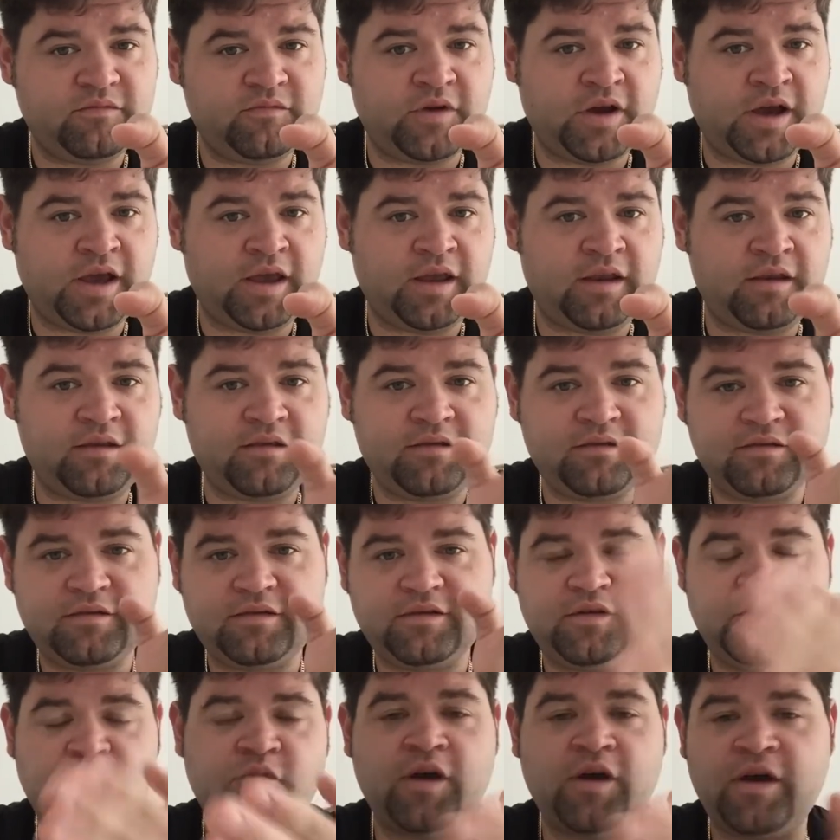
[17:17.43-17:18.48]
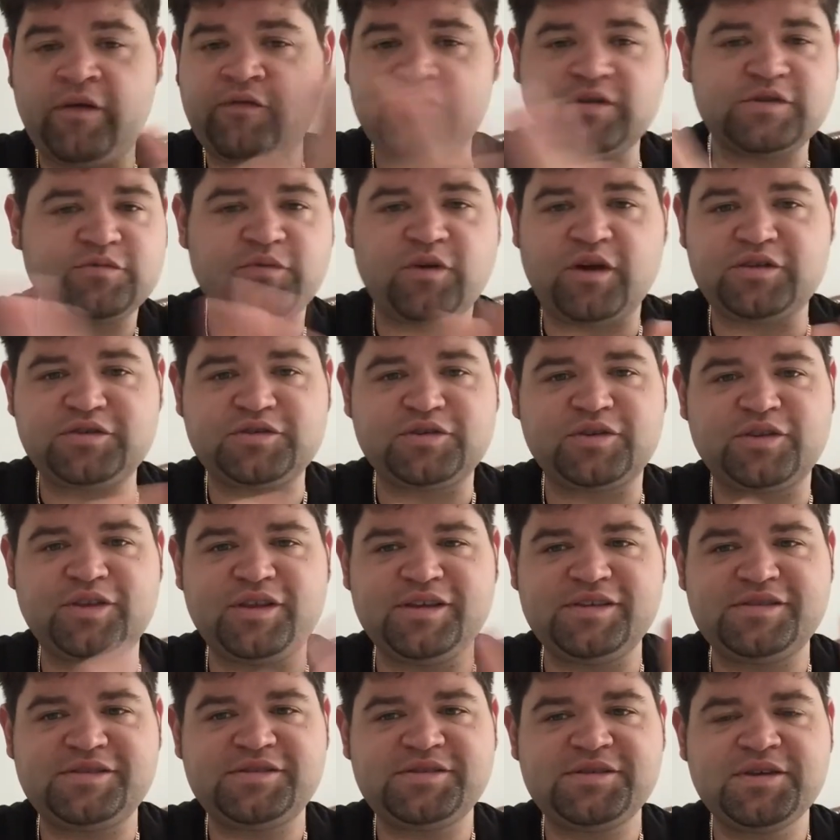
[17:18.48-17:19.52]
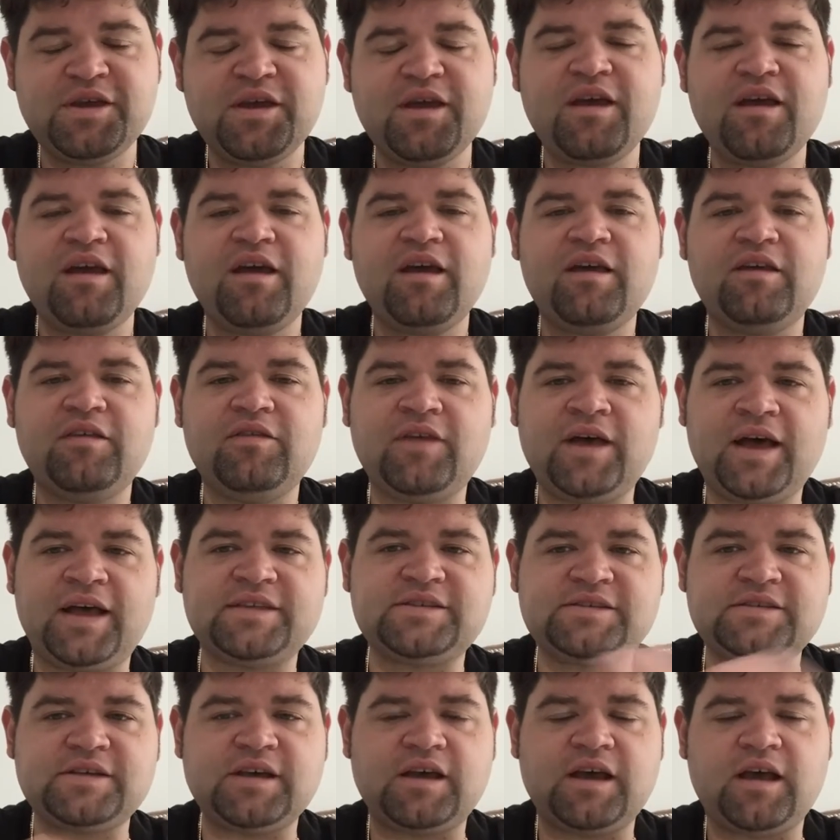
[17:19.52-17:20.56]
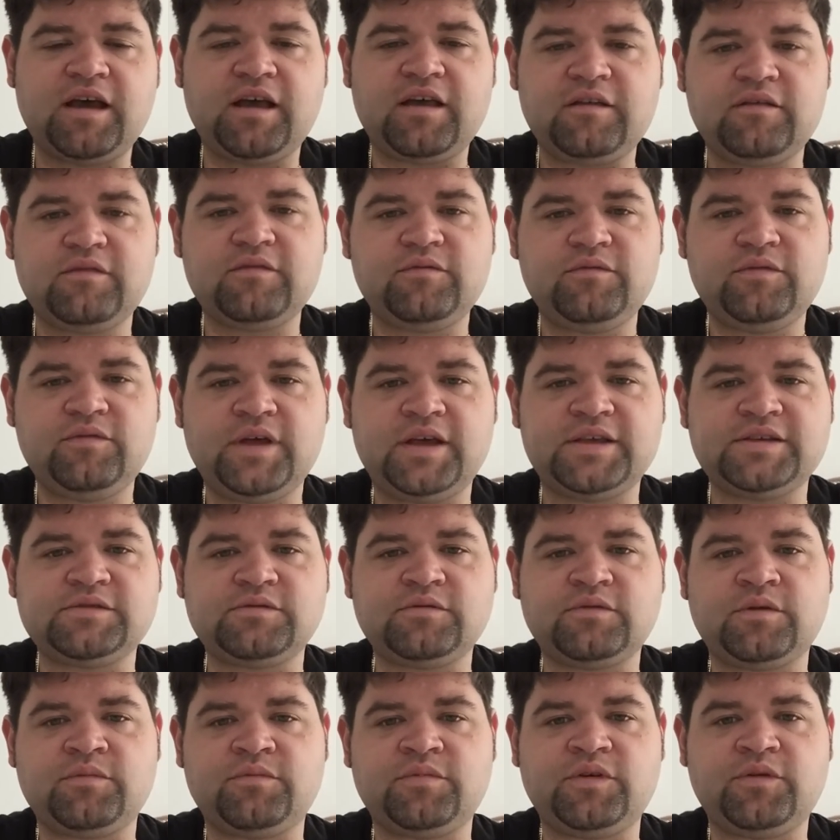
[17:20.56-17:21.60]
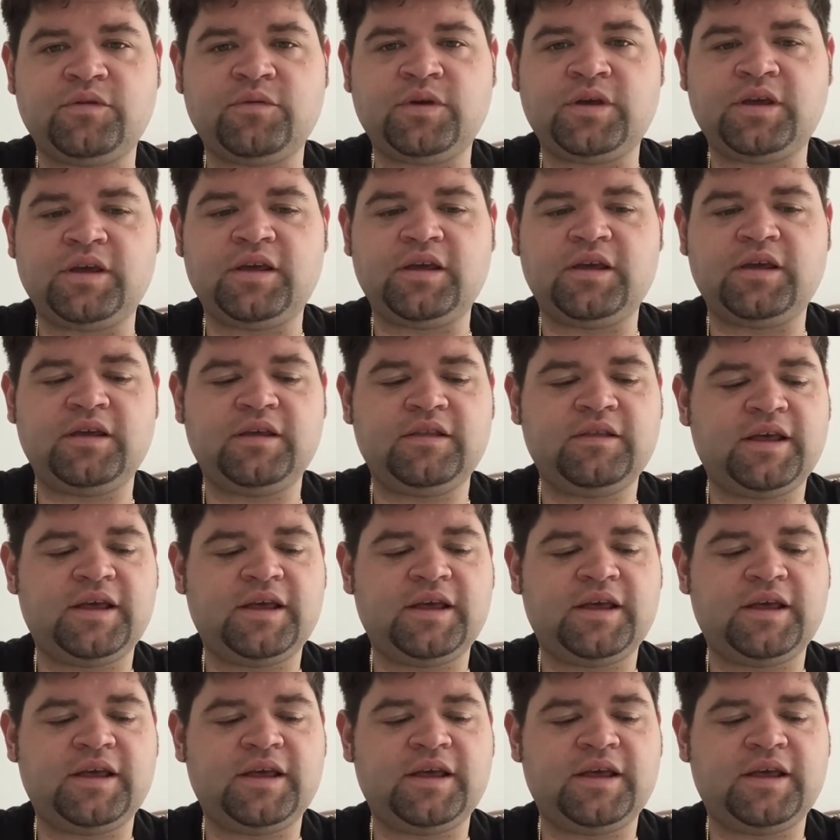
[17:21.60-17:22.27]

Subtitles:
Ryan, whoever's watching this, that's what I'm doing.